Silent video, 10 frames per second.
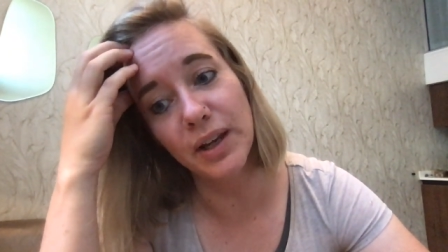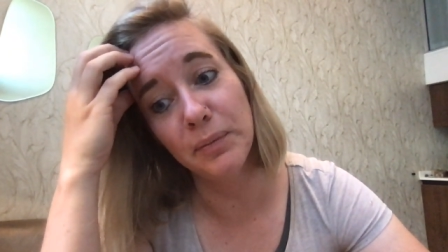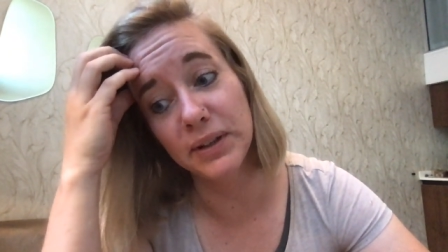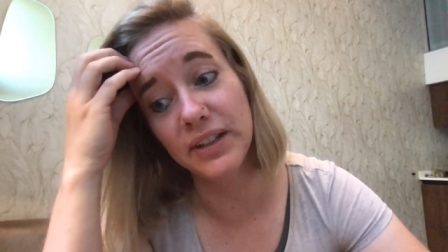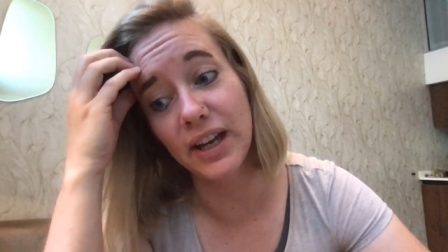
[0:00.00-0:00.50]

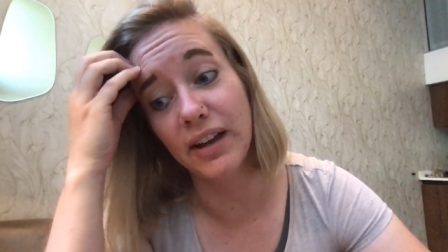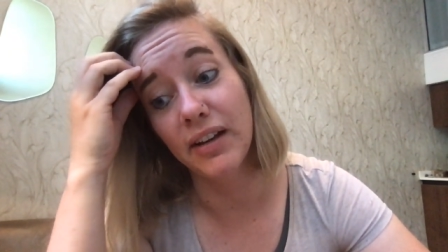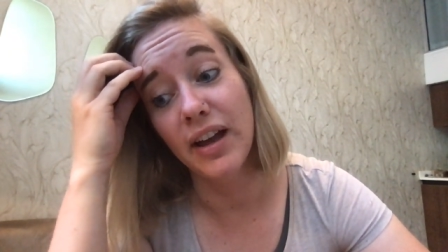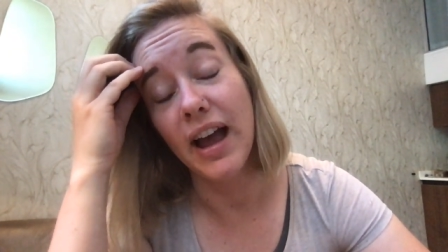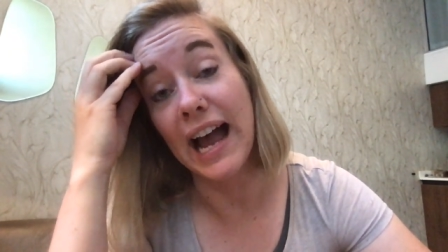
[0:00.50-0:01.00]
But yeah,
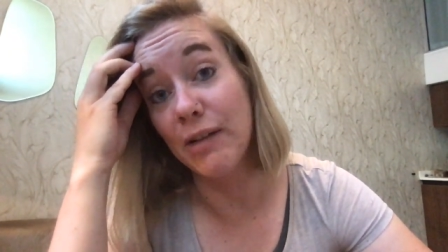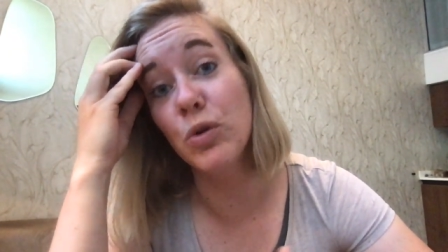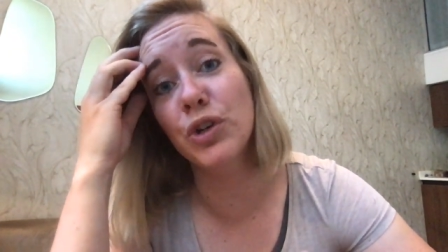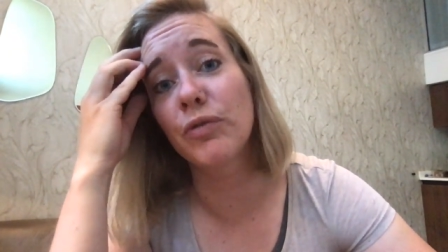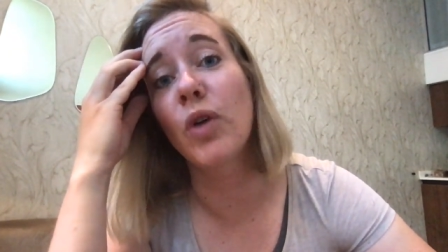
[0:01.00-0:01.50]
I
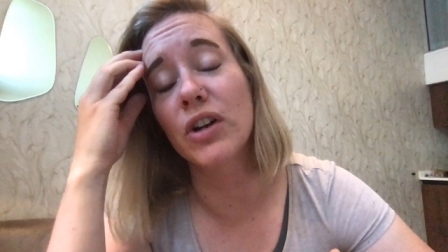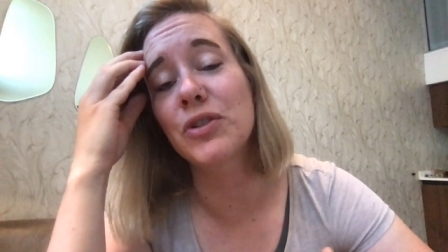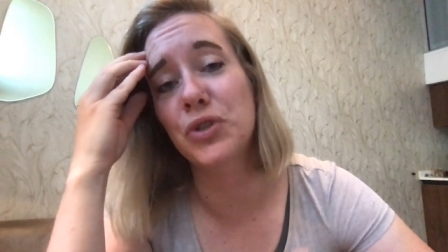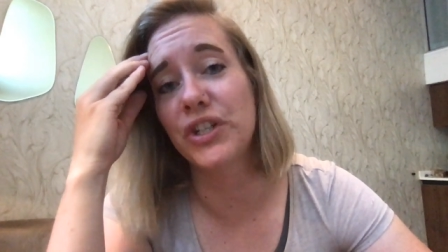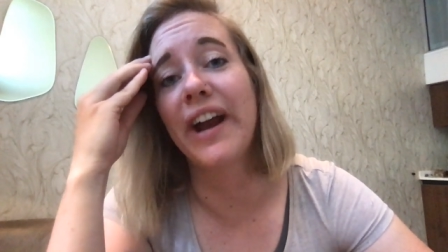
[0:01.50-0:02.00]
would want
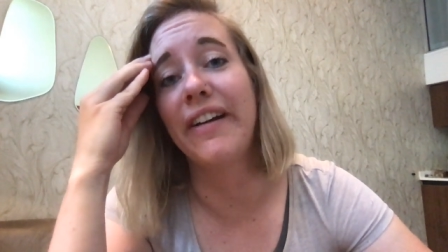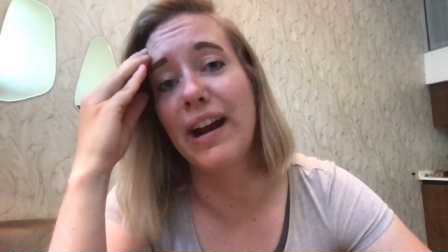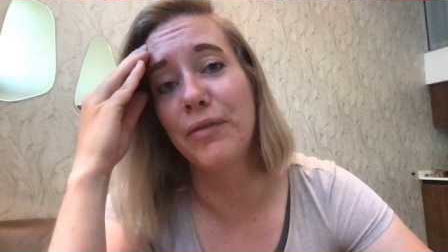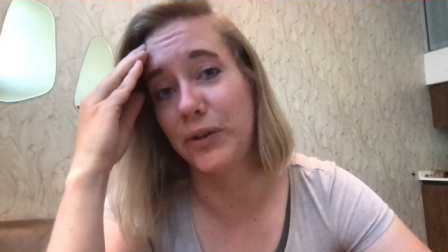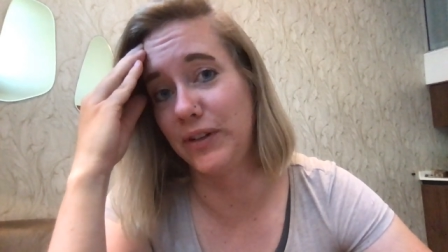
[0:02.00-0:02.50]
to share
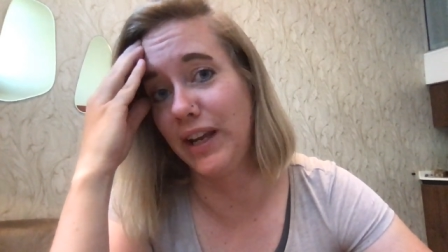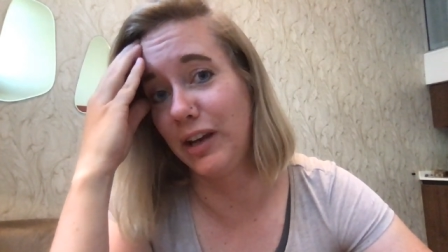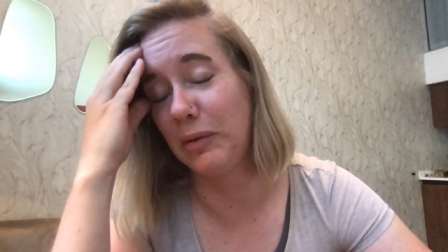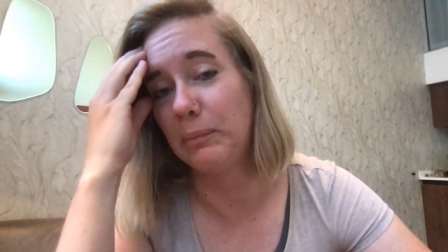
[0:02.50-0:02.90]
everything,